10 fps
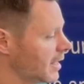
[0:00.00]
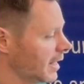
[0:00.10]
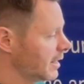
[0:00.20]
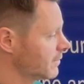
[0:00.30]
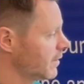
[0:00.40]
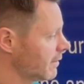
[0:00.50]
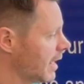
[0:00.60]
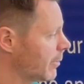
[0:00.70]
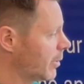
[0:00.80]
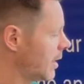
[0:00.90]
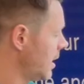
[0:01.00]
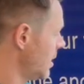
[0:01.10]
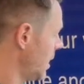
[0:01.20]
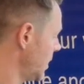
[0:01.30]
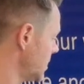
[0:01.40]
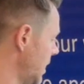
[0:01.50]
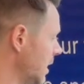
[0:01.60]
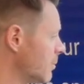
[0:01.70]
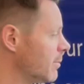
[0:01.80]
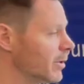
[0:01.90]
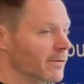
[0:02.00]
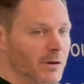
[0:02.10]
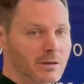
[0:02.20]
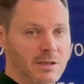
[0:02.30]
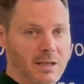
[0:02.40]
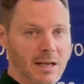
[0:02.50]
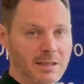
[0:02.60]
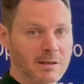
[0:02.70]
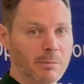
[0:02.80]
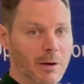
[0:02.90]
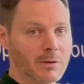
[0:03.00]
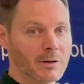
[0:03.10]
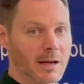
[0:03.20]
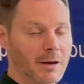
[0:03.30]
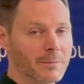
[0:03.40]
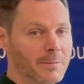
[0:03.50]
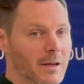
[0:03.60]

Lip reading: and it's very happy and it's letting me move on to the next component now.